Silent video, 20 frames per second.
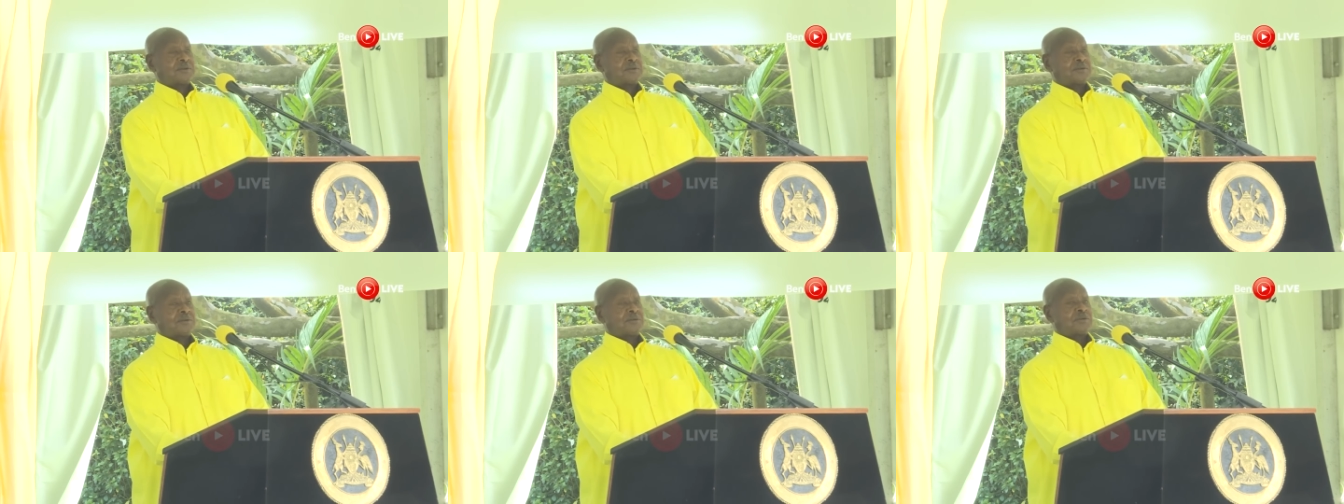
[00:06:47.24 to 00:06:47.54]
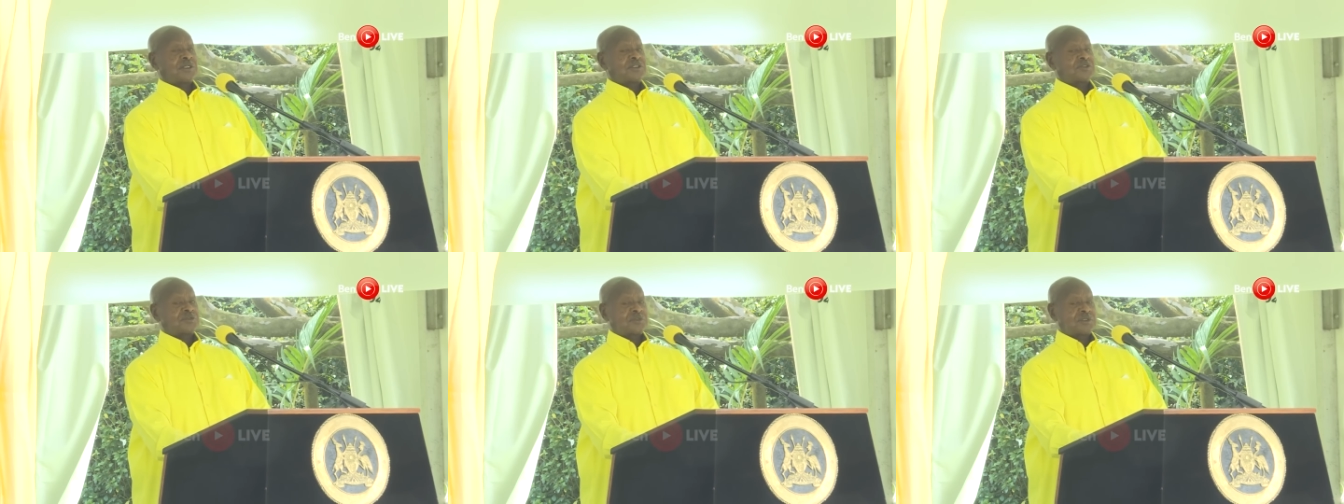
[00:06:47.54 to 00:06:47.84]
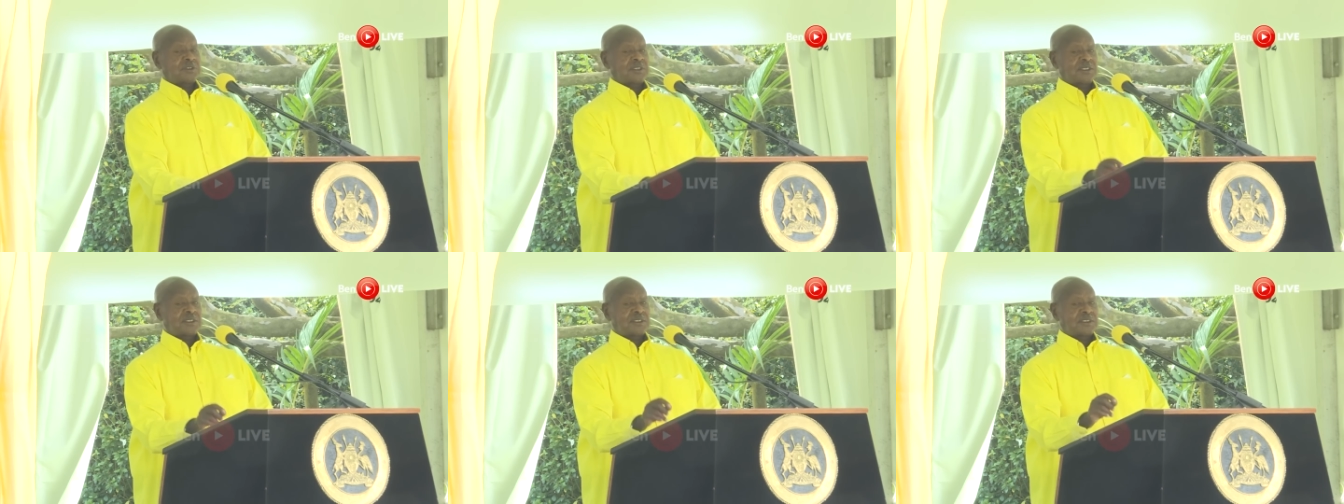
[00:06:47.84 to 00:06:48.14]
was
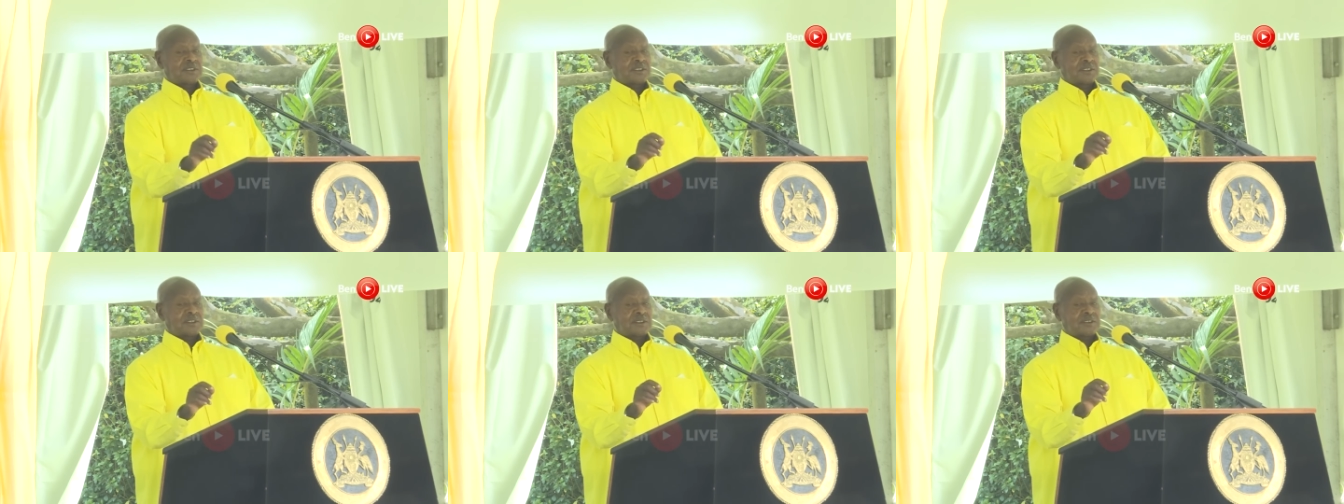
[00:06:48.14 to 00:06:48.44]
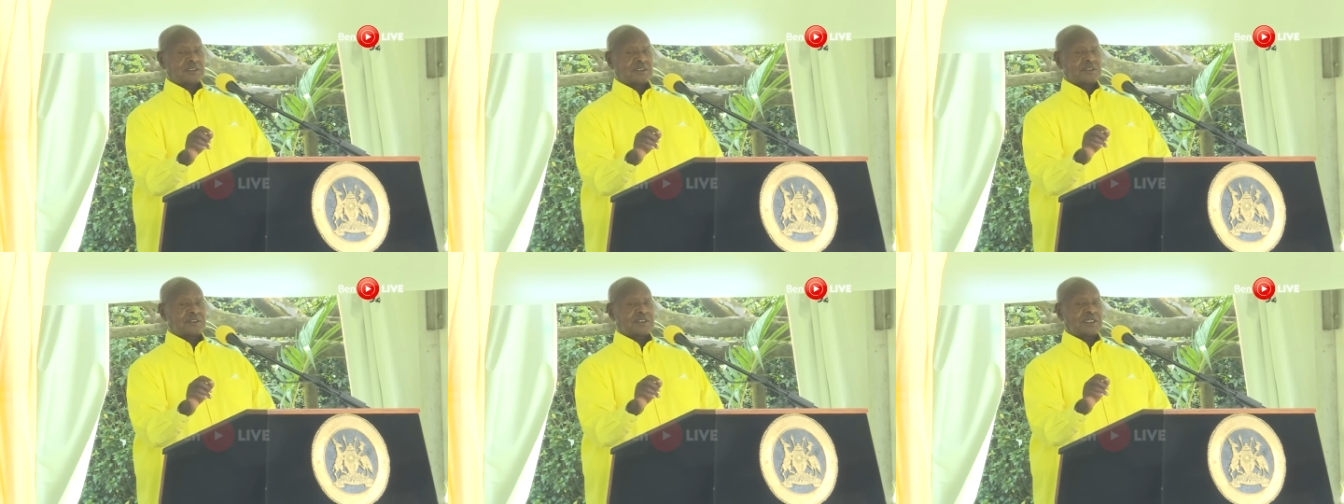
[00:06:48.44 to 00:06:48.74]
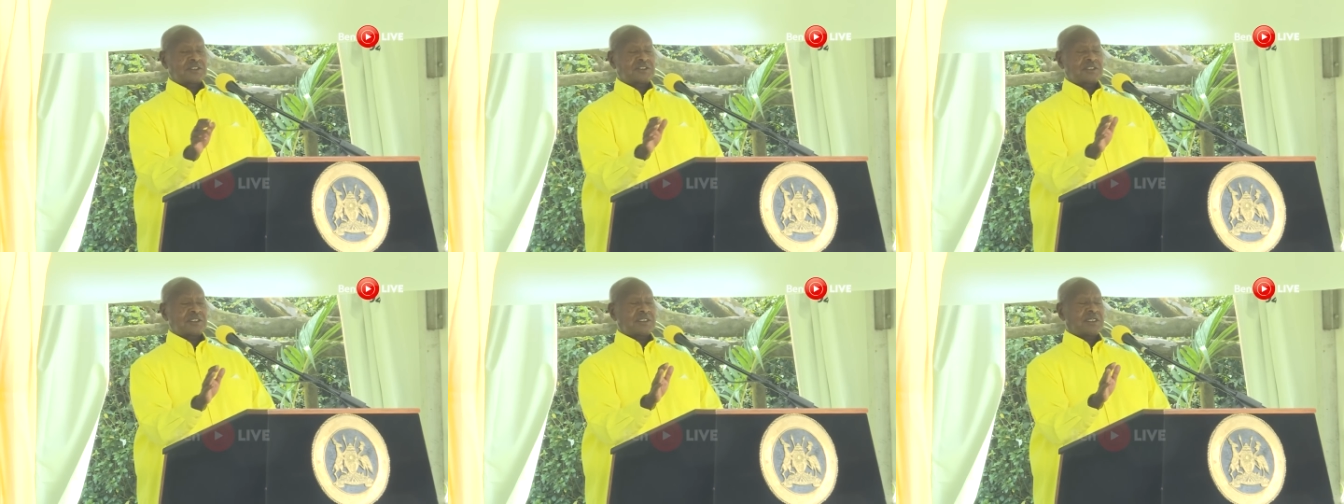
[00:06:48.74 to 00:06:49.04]
really,
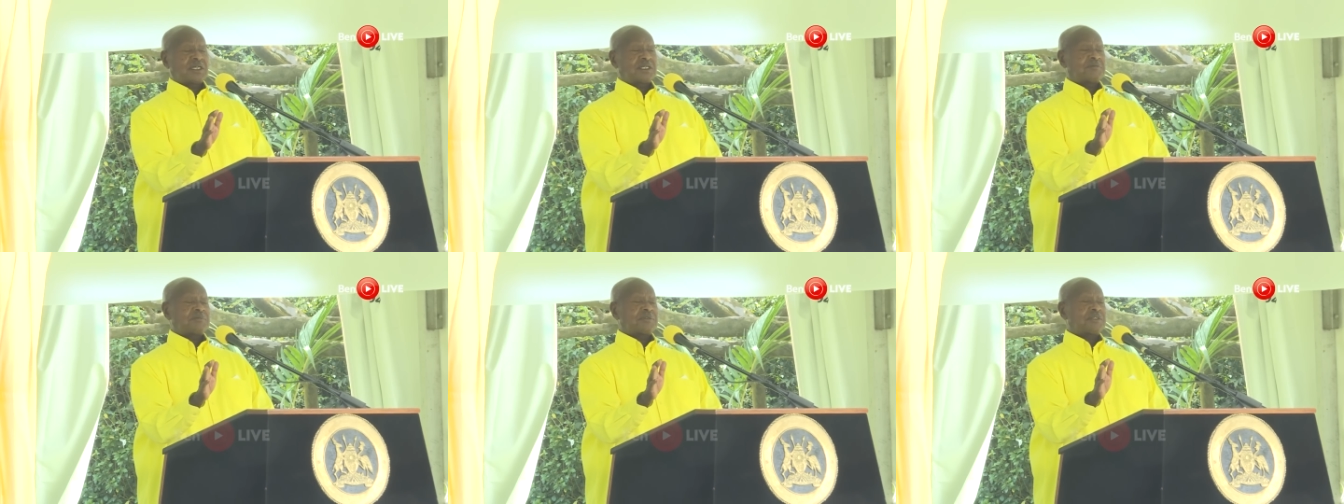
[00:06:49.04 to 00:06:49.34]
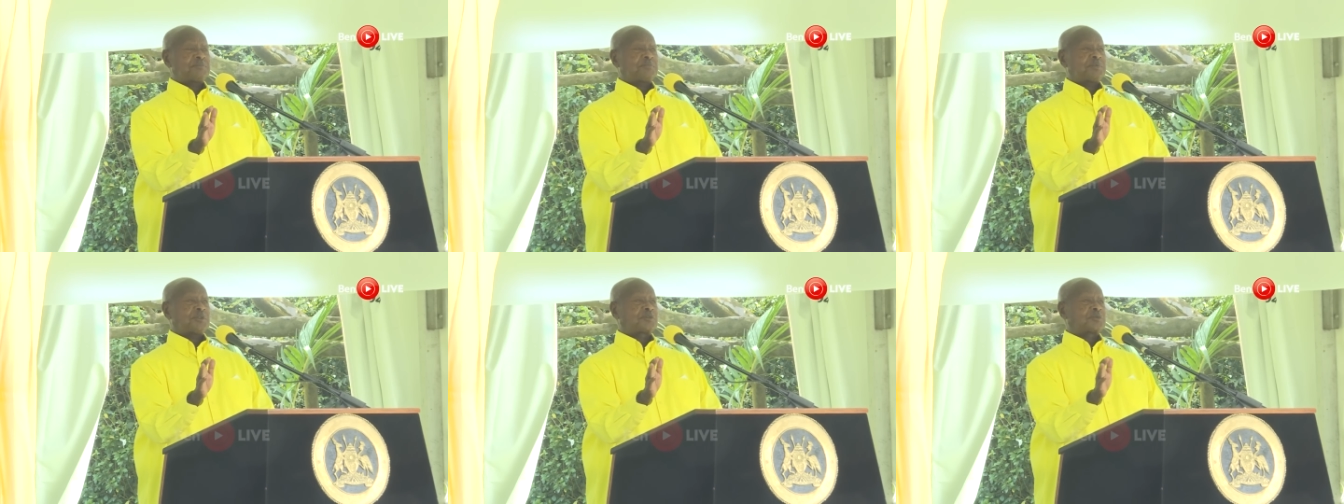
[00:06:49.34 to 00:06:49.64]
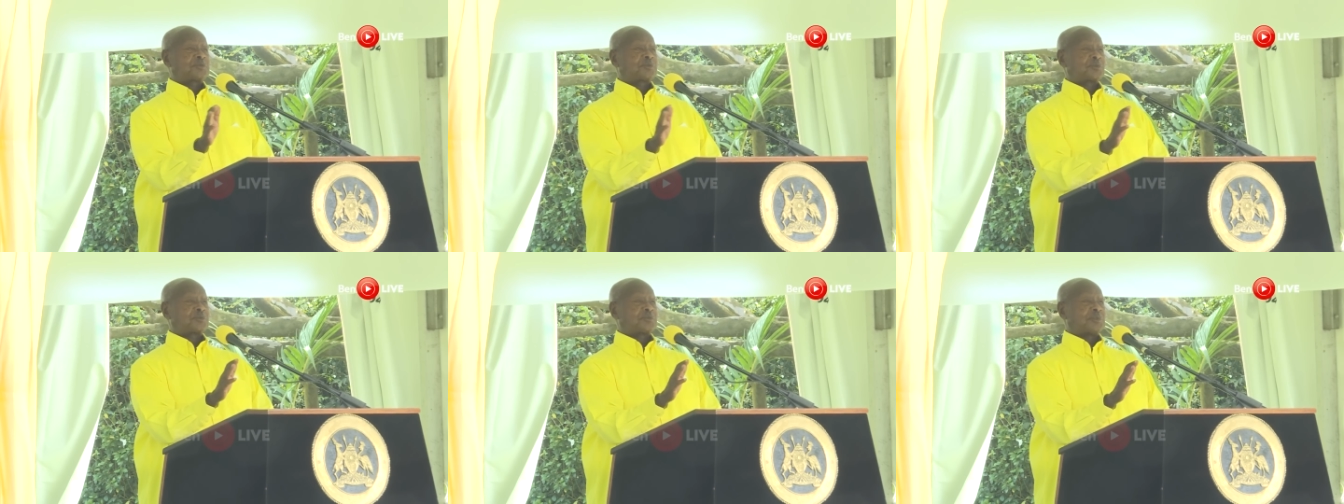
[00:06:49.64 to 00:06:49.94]
that area had been
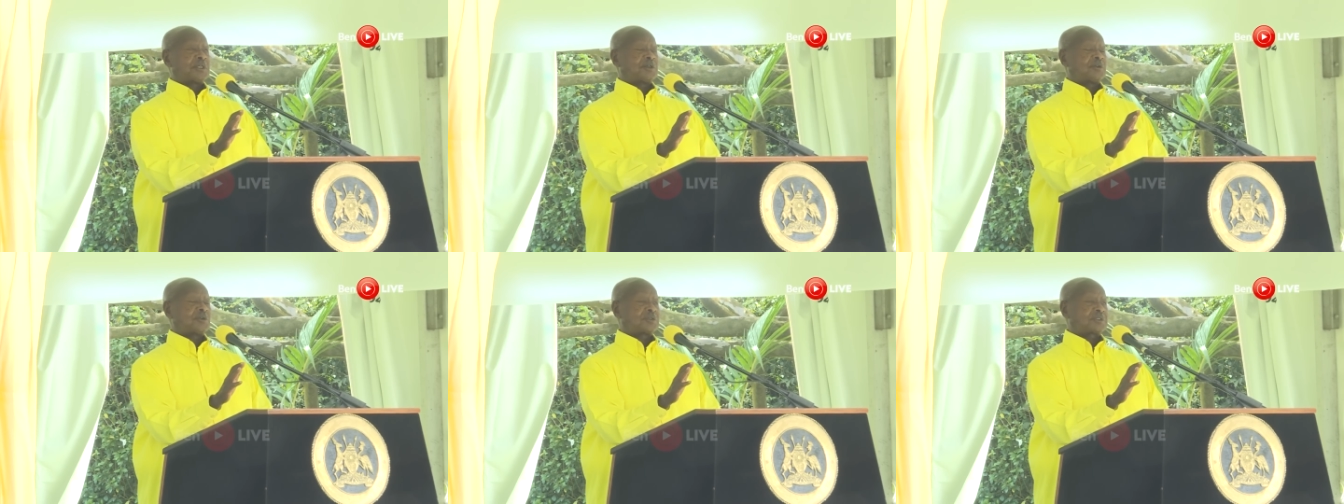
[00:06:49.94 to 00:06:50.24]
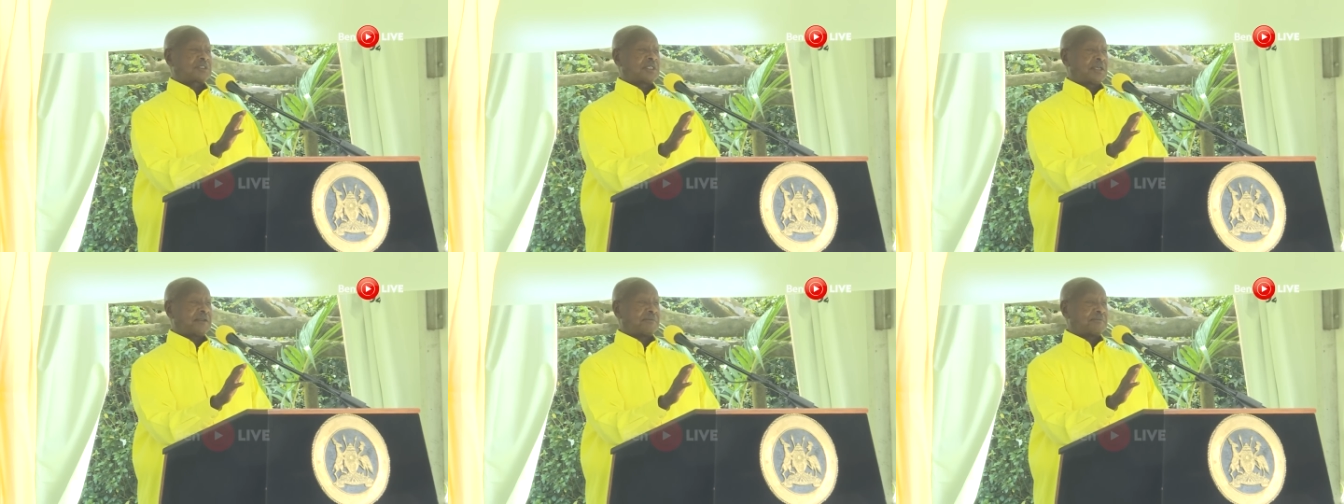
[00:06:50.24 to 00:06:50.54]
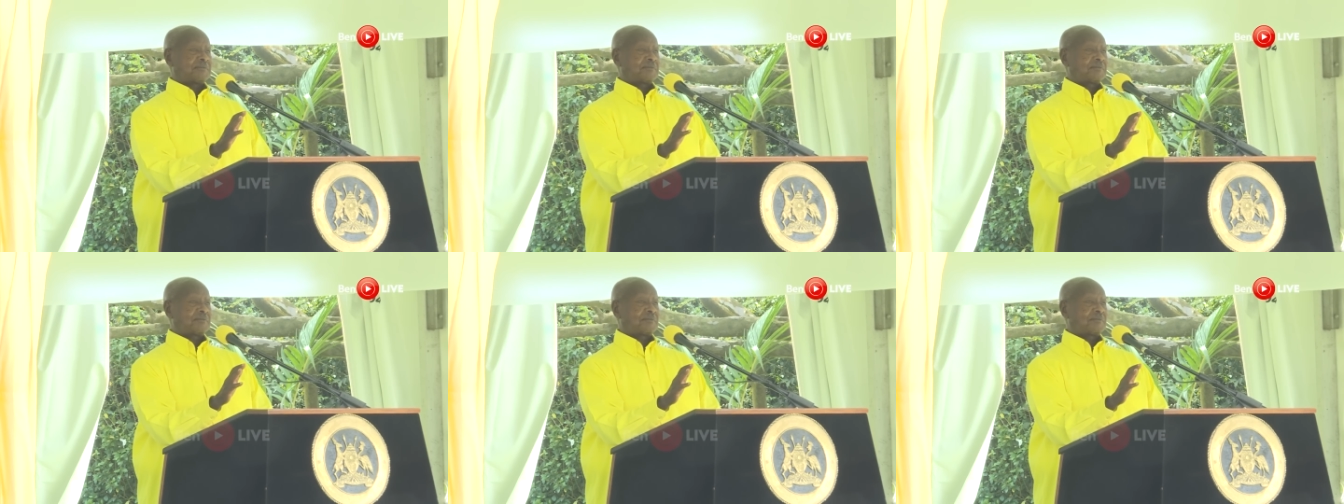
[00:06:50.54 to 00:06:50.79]
peaceful for a long time.